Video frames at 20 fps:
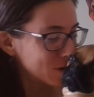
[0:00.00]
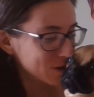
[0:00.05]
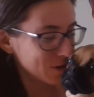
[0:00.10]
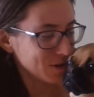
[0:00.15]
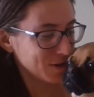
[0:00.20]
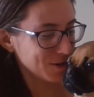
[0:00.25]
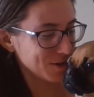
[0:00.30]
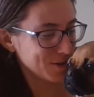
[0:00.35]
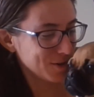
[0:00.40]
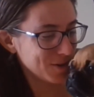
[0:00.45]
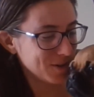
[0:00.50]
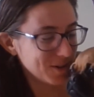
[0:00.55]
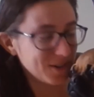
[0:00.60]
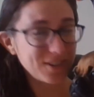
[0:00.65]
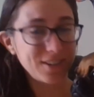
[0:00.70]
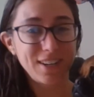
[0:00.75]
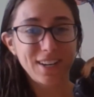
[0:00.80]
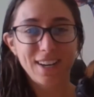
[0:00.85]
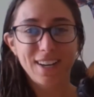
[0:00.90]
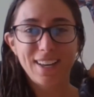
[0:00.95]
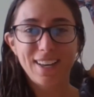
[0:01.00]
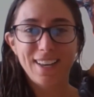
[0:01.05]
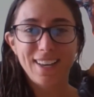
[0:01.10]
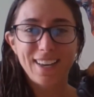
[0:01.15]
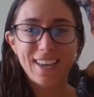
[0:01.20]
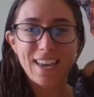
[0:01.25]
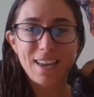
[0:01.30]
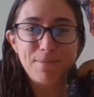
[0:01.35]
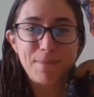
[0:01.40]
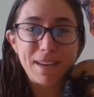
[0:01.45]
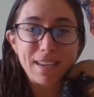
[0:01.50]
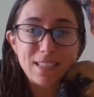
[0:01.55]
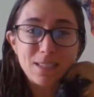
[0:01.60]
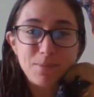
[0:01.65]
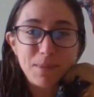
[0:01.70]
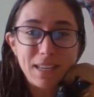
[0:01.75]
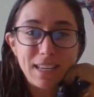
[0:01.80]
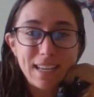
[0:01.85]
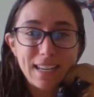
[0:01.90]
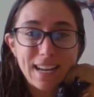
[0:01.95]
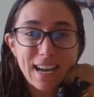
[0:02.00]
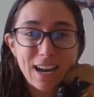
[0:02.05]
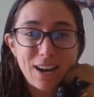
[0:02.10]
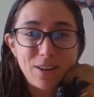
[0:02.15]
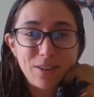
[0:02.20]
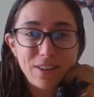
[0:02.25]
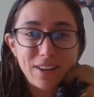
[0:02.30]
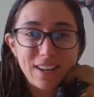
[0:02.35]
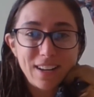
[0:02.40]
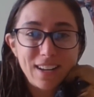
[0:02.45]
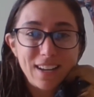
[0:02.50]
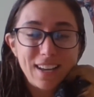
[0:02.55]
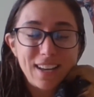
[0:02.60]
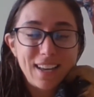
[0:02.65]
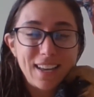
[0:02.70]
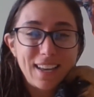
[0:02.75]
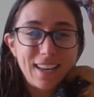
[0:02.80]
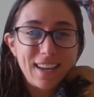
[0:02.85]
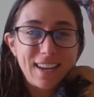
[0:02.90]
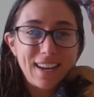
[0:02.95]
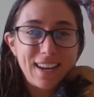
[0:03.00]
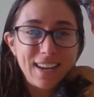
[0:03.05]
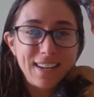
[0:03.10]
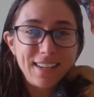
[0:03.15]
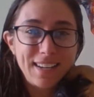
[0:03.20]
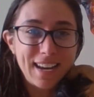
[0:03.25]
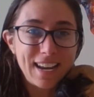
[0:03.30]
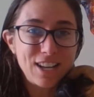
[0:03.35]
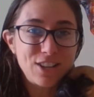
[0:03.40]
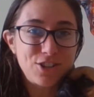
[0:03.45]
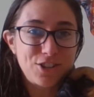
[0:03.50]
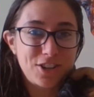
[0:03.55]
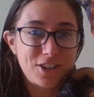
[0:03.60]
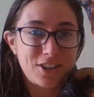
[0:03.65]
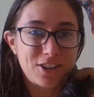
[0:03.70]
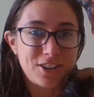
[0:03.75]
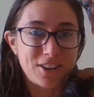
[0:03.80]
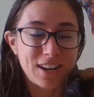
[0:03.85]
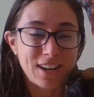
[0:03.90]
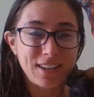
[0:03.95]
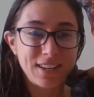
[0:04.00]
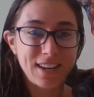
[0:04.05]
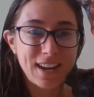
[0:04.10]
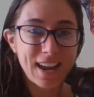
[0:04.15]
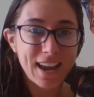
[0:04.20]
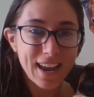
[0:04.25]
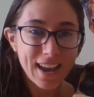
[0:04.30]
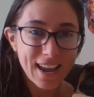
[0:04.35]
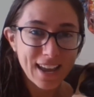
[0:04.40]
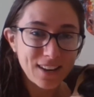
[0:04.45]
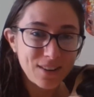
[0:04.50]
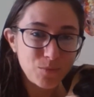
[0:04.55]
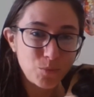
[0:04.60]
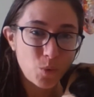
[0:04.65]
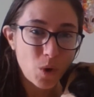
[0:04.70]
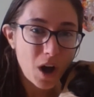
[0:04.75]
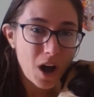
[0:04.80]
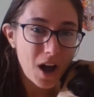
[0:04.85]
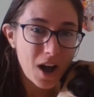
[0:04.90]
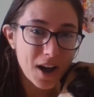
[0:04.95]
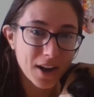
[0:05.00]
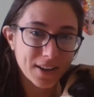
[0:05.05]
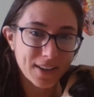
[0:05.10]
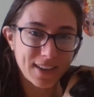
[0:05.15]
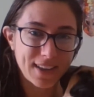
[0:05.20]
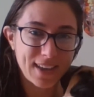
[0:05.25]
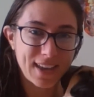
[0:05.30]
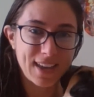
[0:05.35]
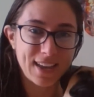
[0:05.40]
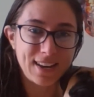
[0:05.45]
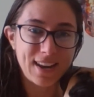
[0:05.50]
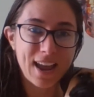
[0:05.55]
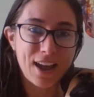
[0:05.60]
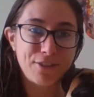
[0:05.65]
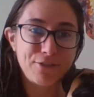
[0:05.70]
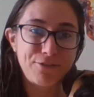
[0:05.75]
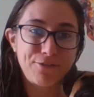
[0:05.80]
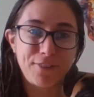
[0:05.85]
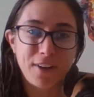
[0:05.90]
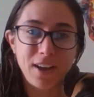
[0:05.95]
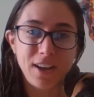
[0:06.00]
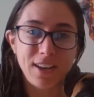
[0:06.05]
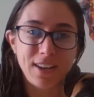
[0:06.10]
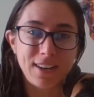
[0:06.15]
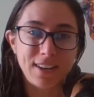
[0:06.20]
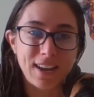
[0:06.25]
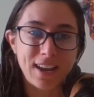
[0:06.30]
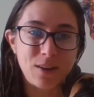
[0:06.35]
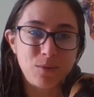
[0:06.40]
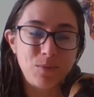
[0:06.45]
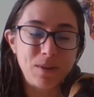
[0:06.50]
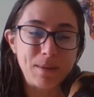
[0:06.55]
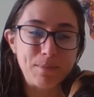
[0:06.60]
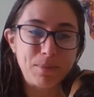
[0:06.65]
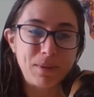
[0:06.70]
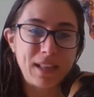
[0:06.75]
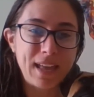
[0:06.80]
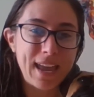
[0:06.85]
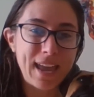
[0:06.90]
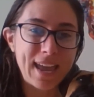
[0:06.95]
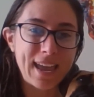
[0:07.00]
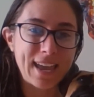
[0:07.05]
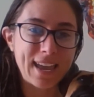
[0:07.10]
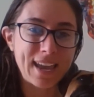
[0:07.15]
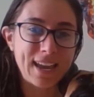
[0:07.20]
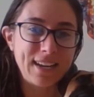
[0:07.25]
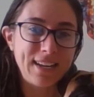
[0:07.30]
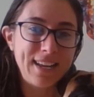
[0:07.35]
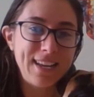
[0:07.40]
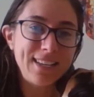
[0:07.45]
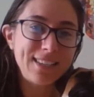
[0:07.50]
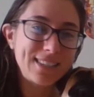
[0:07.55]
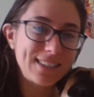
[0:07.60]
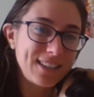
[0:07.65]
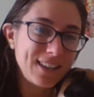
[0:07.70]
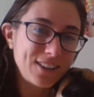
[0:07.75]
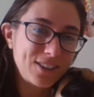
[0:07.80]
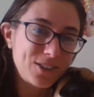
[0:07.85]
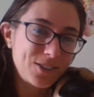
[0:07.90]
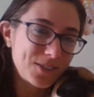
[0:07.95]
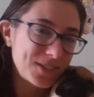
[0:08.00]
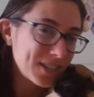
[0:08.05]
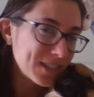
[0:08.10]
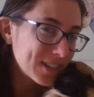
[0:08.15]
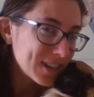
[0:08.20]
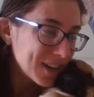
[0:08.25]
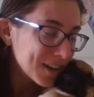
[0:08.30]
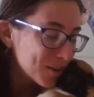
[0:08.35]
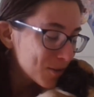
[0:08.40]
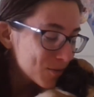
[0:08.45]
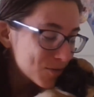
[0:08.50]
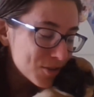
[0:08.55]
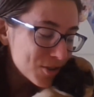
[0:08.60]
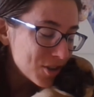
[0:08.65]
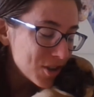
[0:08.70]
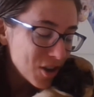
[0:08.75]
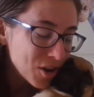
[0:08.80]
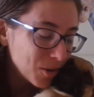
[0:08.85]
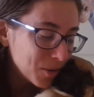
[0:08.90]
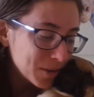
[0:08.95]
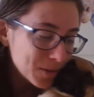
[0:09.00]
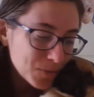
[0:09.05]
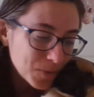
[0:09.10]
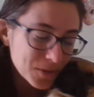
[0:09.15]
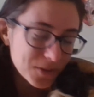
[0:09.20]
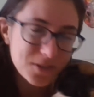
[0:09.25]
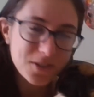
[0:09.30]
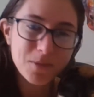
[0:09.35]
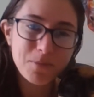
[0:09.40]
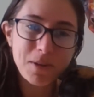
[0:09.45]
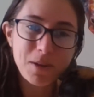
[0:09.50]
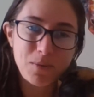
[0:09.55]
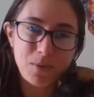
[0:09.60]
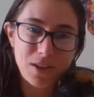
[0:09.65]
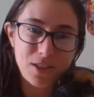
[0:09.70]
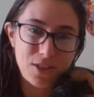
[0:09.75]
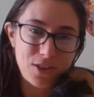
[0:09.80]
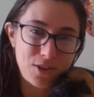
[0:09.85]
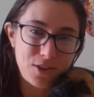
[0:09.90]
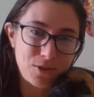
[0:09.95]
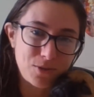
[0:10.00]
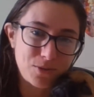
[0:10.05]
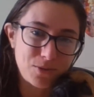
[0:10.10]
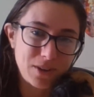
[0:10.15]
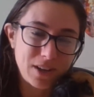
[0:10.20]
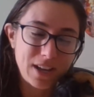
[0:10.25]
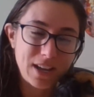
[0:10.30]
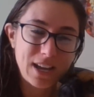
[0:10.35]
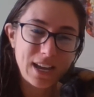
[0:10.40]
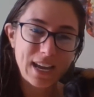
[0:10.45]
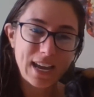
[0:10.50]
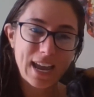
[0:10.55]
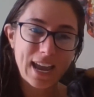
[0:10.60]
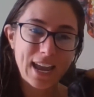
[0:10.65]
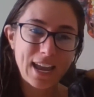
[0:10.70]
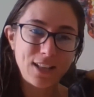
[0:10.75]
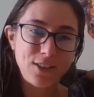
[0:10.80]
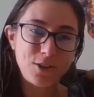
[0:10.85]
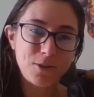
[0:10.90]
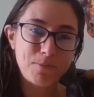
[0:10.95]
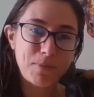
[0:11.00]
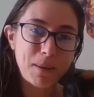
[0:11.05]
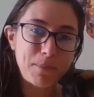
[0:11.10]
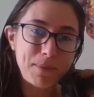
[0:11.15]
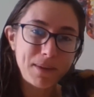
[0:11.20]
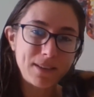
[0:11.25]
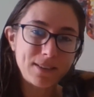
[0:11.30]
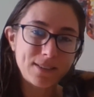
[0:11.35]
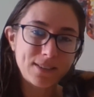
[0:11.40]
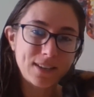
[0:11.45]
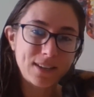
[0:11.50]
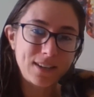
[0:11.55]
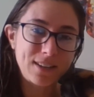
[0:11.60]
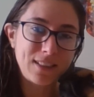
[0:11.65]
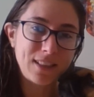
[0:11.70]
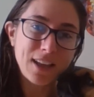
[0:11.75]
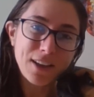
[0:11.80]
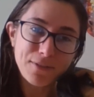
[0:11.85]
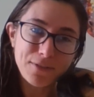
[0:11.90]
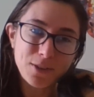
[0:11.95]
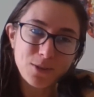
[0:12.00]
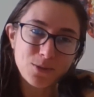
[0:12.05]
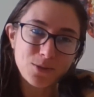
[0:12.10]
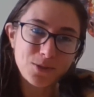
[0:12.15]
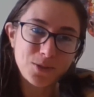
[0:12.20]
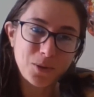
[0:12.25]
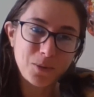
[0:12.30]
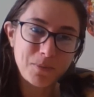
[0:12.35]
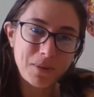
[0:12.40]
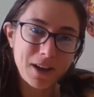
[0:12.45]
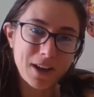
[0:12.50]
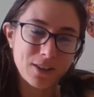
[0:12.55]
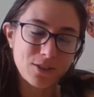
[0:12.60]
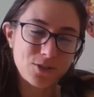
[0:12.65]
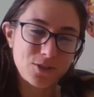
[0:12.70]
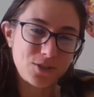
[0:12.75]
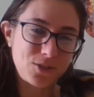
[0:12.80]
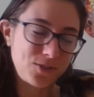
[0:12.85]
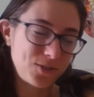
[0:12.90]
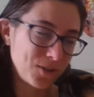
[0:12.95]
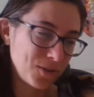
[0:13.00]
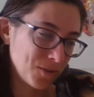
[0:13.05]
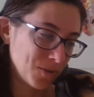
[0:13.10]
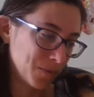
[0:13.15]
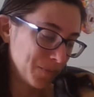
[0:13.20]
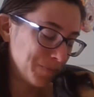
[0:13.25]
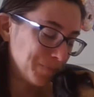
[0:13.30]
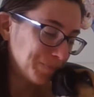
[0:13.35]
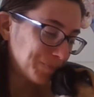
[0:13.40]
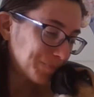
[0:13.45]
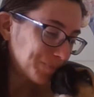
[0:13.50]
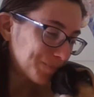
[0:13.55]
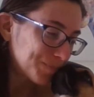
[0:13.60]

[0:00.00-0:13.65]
Oh, he makes me get out in nature and and walk and have fun and we play and he snuggles and cuddles and he always wants to be with you and your puppy is going to love you so much. So